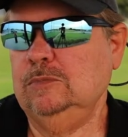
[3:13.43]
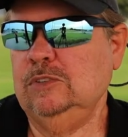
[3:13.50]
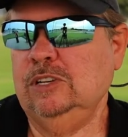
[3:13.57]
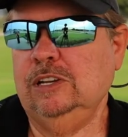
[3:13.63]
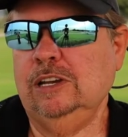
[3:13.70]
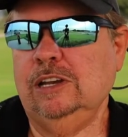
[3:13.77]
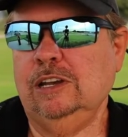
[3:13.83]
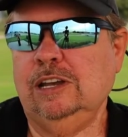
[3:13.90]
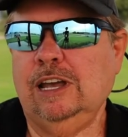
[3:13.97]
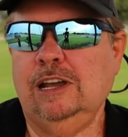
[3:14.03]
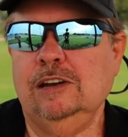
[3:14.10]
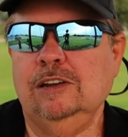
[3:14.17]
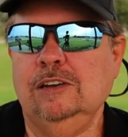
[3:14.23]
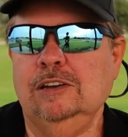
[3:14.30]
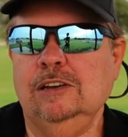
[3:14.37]
you get
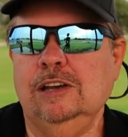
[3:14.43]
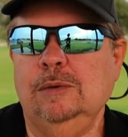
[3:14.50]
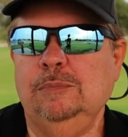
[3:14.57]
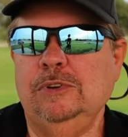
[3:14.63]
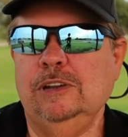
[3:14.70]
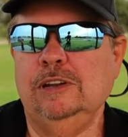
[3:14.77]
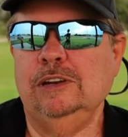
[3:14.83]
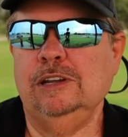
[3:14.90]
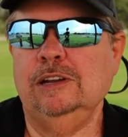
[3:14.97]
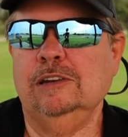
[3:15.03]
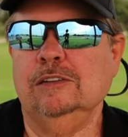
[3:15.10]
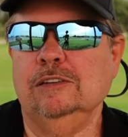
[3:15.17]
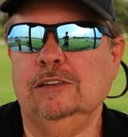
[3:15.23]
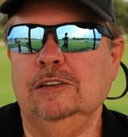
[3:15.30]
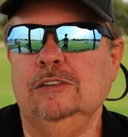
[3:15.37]
kind of hung up and you need
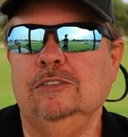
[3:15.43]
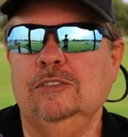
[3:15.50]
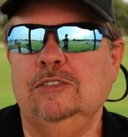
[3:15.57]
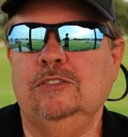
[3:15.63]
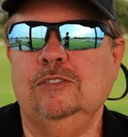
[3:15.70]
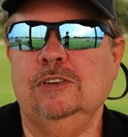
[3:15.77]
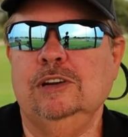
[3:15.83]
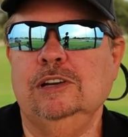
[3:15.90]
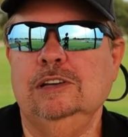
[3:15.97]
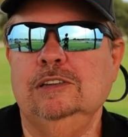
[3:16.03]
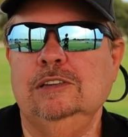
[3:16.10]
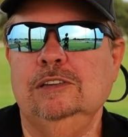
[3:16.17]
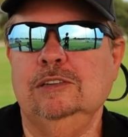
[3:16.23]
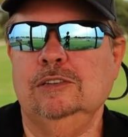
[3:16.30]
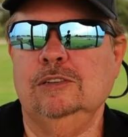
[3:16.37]
a little
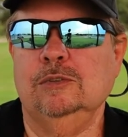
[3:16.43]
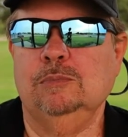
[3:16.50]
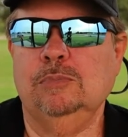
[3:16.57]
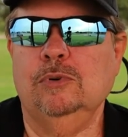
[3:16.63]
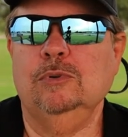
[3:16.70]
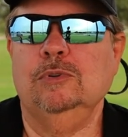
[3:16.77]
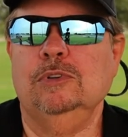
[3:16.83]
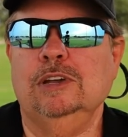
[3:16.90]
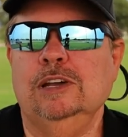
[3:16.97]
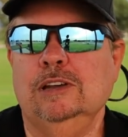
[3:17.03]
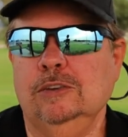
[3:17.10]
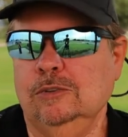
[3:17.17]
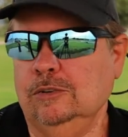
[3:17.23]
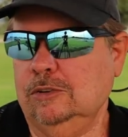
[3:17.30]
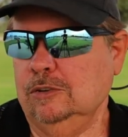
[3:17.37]
strength to pull that
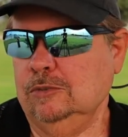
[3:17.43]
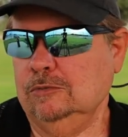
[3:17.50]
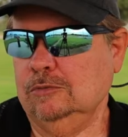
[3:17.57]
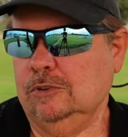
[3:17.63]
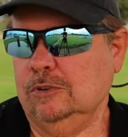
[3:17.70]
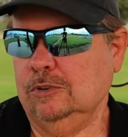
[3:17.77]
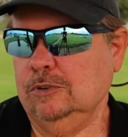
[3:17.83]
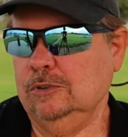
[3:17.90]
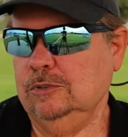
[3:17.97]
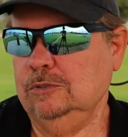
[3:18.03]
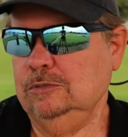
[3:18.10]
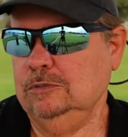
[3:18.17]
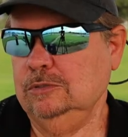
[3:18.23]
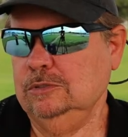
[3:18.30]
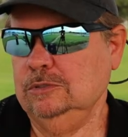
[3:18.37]
hook on
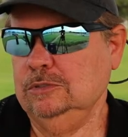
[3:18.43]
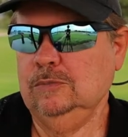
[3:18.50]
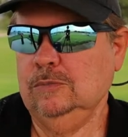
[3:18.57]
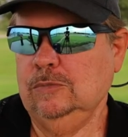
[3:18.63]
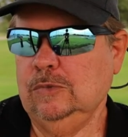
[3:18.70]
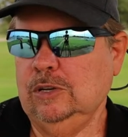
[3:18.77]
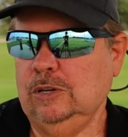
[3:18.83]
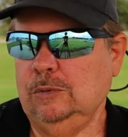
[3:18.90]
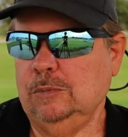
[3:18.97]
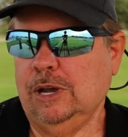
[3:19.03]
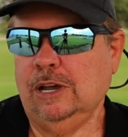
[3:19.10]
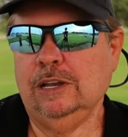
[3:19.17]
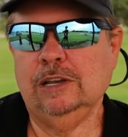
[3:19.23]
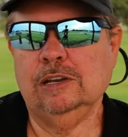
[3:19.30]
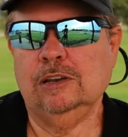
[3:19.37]
through. You
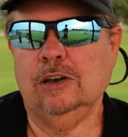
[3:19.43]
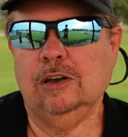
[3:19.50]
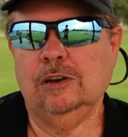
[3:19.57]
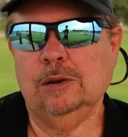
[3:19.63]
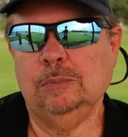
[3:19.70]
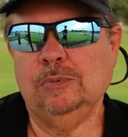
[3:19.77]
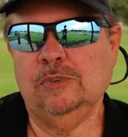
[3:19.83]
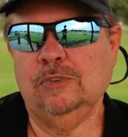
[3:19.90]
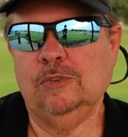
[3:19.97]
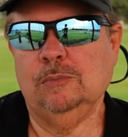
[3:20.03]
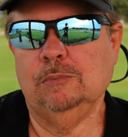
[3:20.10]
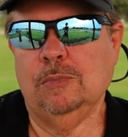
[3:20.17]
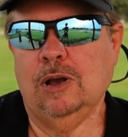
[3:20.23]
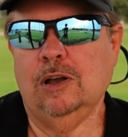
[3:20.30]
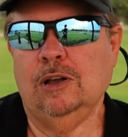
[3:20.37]
might get caught up in
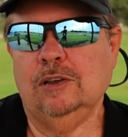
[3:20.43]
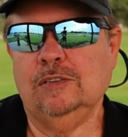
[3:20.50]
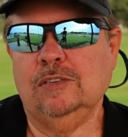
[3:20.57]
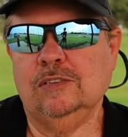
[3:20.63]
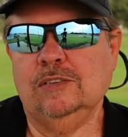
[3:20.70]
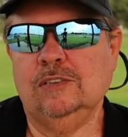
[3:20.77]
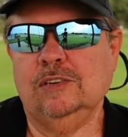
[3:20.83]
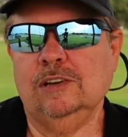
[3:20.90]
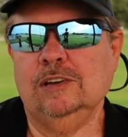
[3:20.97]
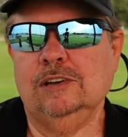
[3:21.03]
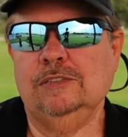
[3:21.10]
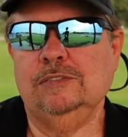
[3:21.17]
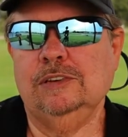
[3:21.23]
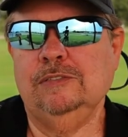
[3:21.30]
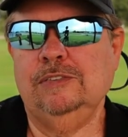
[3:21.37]
some moss and
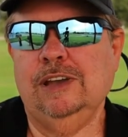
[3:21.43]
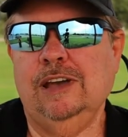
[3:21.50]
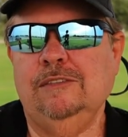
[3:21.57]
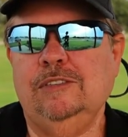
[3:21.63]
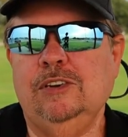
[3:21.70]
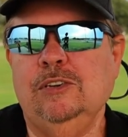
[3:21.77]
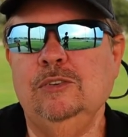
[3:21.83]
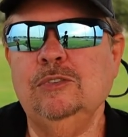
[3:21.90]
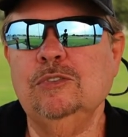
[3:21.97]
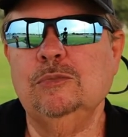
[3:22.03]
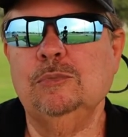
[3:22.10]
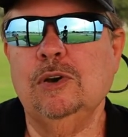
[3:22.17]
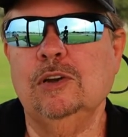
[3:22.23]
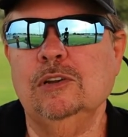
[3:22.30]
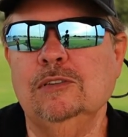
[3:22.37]
stuff, and if you have too
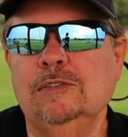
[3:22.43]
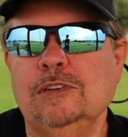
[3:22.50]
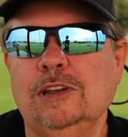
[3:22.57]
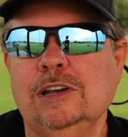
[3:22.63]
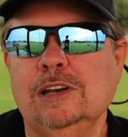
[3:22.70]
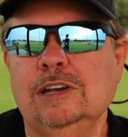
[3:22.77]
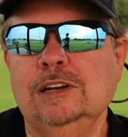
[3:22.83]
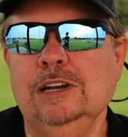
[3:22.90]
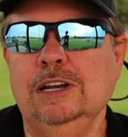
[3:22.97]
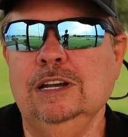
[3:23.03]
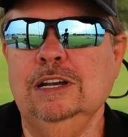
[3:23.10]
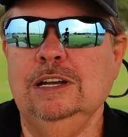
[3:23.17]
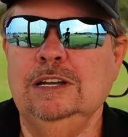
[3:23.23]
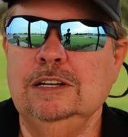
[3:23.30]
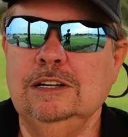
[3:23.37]
small of a line,
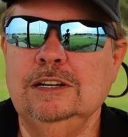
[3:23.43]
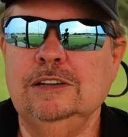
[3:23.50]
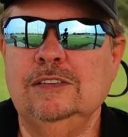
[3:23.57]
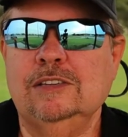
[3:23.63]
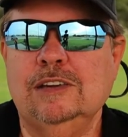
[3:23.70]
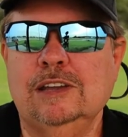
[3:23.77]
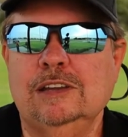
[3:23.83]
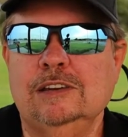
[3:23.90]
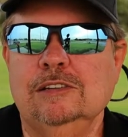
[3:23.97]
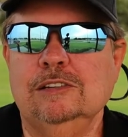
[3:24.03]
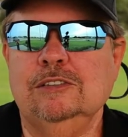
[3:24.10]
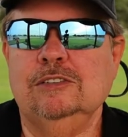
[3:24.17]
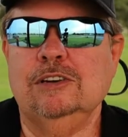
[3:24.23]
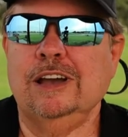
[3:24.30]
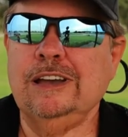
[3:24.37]
you stand a
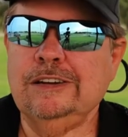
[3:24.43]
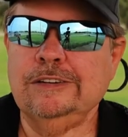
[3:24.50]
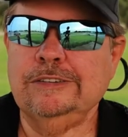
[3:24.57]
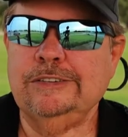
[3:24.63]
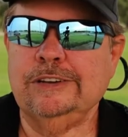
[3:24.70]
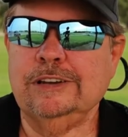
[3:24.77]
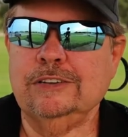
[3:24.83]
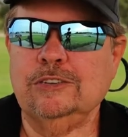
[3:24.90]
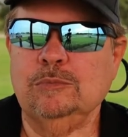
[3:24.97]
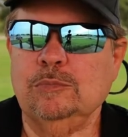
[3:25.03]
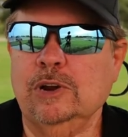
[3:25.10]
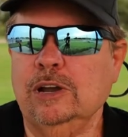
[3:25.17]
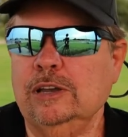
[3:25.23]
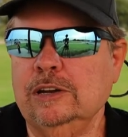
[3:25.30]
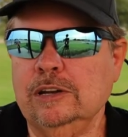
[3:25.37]
greater chance of
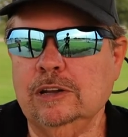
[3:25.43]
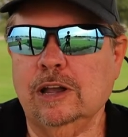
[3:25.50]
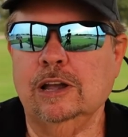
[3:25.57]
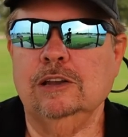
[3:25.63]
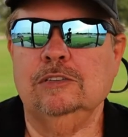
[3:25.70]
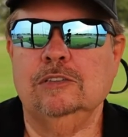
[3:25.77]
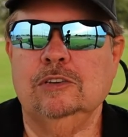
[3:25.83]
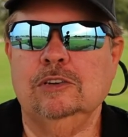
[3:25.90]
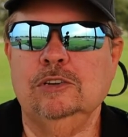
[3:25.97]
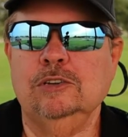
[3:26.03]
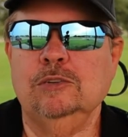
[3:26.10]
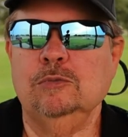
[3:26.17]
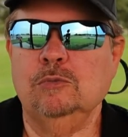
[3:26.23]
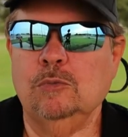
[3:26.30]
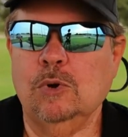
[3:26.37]
breaking it. Odds are
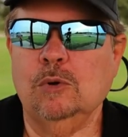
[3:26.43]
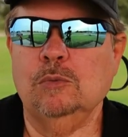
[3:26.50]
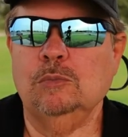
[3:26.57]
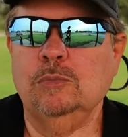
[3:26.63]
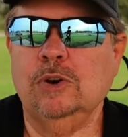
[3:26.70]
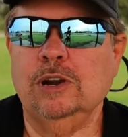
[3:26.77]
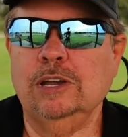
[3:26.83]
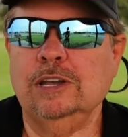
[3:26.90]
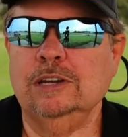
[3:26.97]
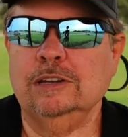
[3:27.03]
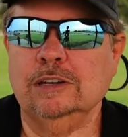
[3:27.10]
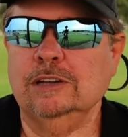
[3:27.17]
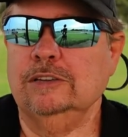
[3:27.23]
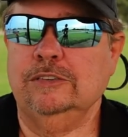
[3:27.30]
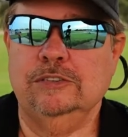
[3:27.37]
you won't break it
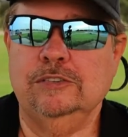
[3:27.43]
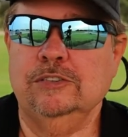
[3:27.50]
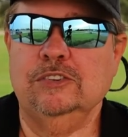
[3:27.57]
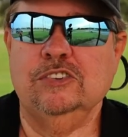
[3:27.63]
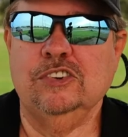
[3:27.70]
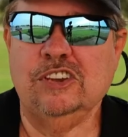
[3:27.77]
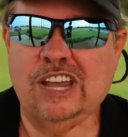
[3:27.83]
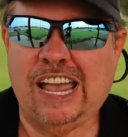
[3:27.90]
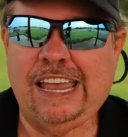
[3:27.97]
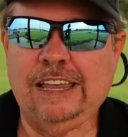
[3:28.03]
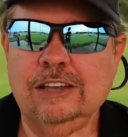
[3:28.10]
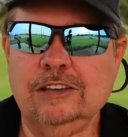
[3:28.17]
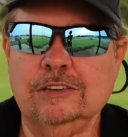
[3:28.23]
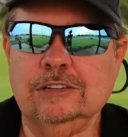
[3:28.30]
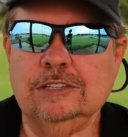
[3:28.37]
unless you just
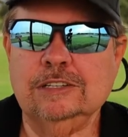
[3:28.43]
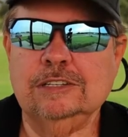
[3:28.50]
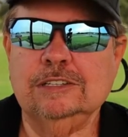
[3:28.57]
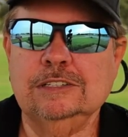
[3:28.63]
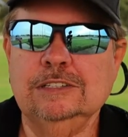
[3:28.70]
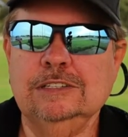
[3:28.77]
yank on it.